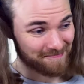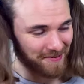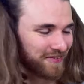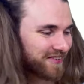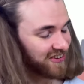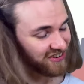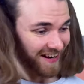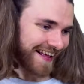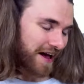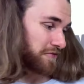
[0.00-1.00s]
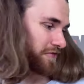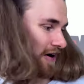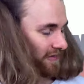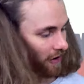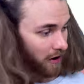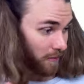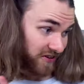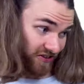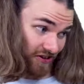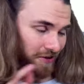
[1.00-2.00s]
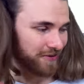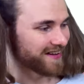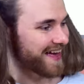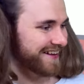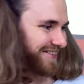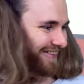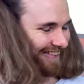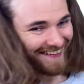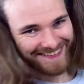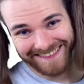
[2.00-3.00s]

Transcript: Bruce, should I go first or would you like to?